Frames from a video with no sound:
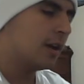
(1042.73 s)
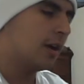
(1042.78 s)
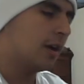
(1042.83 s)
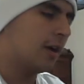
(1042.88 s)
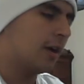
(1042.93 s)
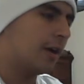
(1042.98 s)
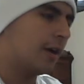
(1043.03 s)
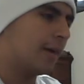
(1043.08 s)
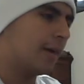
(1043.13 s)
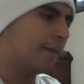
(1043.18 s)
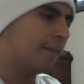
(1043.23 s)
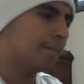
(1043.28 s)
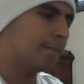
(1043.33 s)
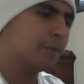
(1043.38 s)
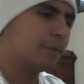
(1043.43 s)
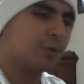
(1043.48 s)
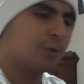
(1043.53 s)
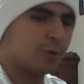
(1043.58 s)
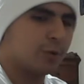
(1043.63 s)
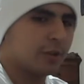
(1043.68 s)
Um,
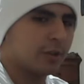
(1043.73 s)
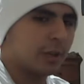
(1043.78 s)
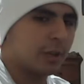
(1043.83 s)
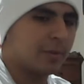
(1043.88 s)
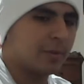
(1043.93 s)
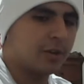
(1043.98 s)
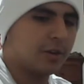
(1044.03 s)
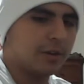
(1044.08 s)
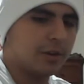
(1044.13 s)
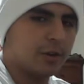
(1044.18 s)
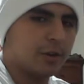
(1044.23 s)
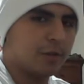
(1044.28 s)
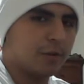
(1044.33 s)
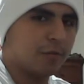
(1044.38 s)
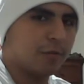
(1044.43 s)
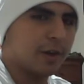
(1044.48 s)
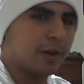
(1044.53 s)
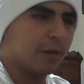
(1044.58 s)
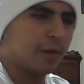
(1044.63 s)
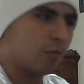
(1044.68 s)
turn on the bell to get
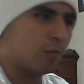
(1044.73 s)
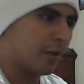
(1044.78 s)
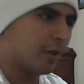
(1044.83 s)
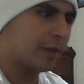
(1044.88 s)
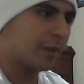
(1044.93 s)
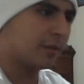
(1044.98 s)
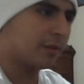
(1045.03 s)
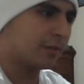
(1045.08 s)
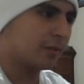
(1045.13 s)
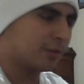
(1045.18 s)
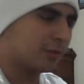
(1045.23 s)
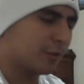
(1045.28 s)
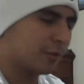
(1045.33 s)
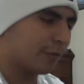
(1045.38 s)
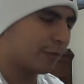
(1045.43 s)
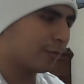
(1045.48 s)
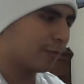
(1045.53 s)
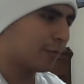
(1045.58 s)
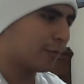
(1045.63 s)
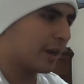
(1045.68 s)
notified when
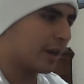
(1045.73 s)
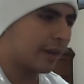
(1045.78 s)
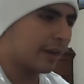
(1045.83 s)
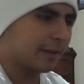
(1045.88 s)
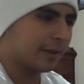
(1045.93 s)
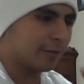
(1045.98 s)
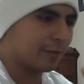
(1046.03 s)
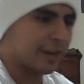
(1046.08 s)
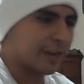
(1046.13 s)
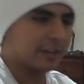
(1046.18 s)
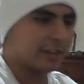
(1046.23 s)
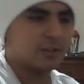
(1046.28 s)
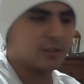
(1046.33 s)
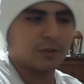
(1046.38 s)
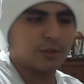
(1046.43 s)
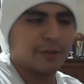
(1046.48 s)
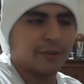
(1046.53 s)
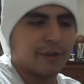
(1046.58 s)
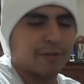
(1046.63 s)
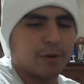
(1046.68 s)
you when I react to
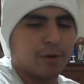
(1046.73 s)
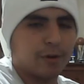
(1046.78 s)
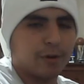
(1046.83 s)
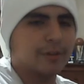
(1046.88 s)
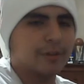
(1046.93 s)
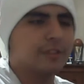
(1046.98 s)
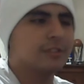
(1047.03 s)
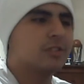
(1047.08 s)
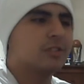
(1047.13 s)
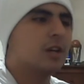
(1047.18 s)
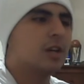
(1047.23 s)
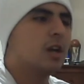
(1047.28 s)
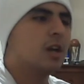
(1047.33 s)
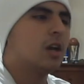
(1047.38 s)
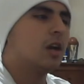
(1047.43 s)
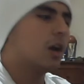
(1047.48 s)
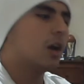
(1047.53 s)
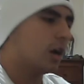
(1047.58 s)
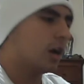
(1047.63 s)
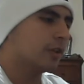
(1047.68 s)
your favorite artist.
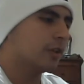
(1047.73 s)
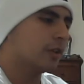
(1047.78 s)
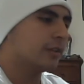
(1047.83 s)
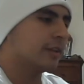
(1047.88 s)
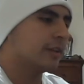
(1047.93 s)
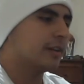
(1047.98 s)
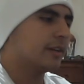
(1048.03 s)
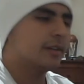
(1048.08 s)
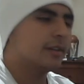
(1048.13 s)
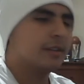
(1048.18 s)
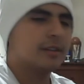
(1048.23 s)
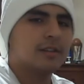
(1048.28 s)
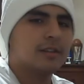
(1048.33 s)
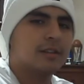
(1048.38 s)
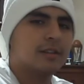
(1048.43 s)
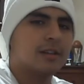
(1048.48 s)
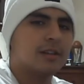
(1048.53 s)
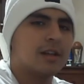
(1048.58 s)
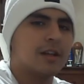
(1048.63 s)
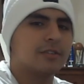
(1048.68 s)
Other than that,
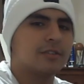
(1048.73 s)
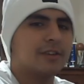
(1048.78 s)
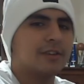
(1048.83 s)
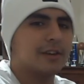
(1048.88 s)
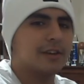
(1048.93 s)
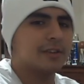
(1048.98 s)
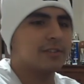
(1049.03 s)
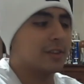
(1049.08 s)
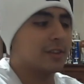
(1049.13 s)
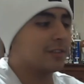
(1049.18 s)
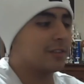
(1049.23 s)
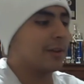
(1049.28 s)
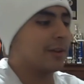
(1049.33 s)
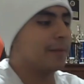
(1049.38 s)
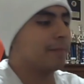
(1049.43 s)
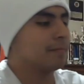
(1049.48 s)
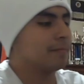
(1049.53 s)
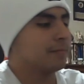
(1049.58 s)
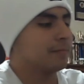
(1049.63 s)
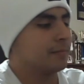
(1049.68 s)
I'll see you guys next
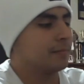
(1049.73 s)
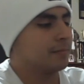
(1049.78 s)
time.